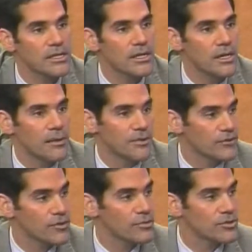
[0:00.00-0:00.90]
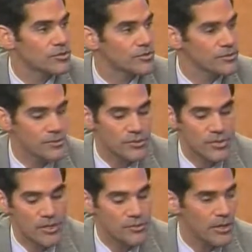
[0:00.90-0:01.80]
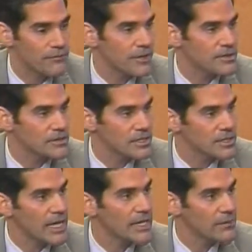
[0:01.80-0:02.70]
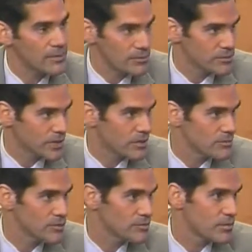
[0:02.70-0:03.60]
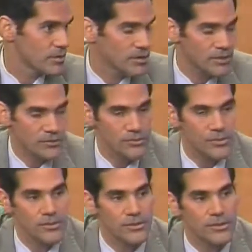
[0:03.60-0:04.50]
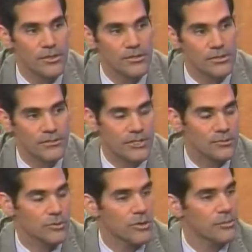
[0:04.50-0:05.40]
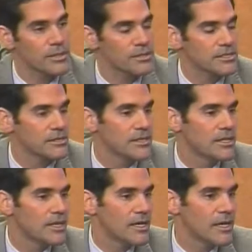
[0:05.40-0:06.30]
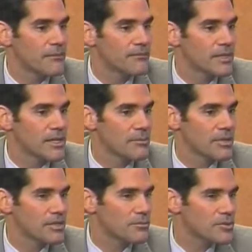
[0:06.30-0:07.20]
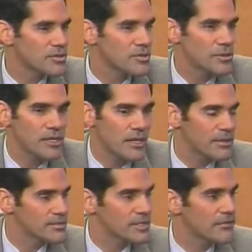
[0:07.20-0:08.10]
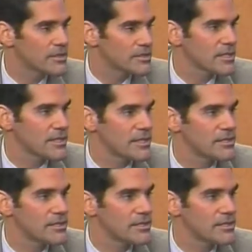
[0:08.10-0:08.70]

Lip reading: if you're a bruiser. Generally, my fair-skinned, light-eyed people tend to bruise more than those of us with more pigment. But the bruising will be gone about 7 to 10 days.